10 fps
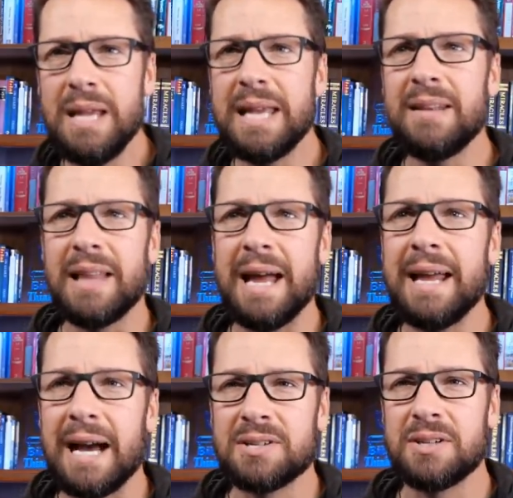Kitty
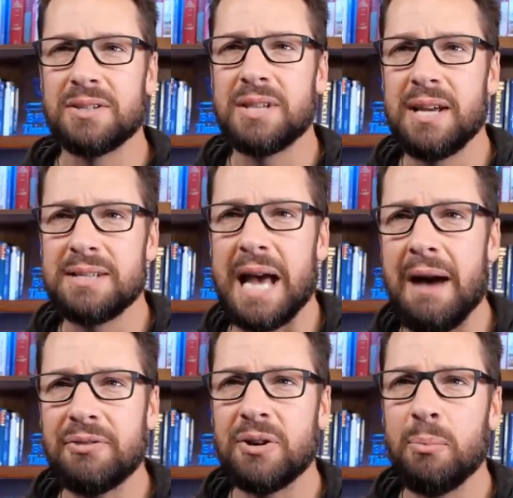Lancaster says,
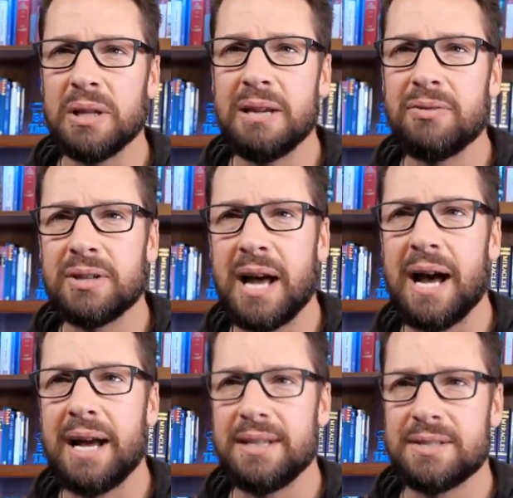After a believer
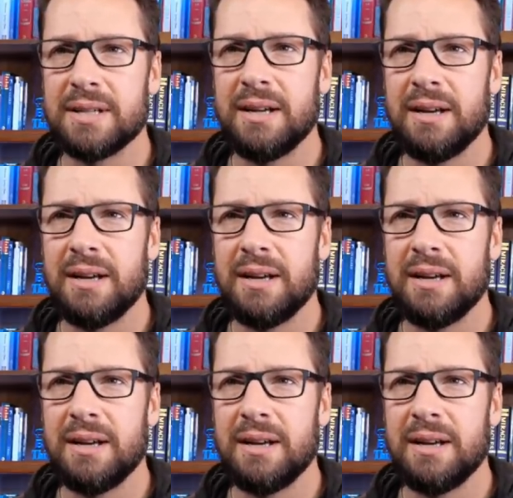dies,